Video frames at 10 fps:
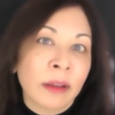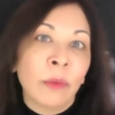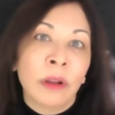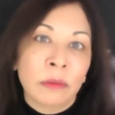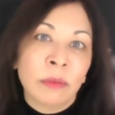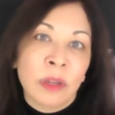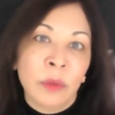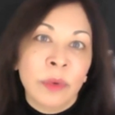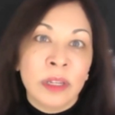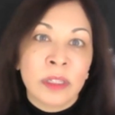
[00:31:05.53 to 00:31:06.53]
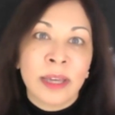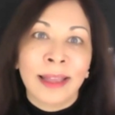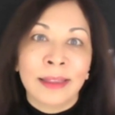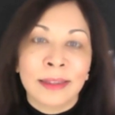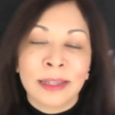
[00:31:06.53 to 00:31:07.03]
Well, we need to
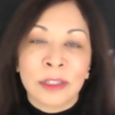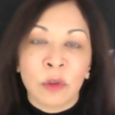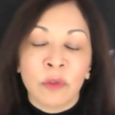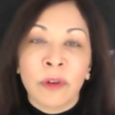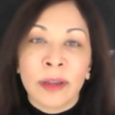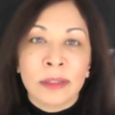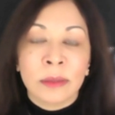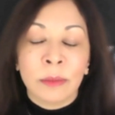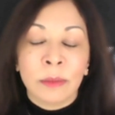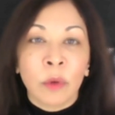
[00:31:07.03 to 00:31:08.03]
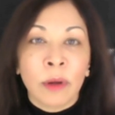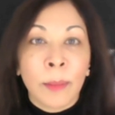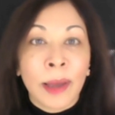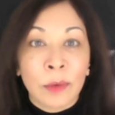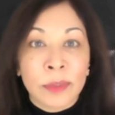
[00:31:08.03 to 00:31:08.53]
add this. Let's go and find some more
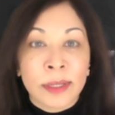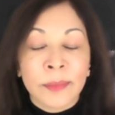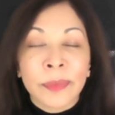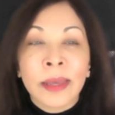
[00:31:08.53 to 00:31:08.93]
about it.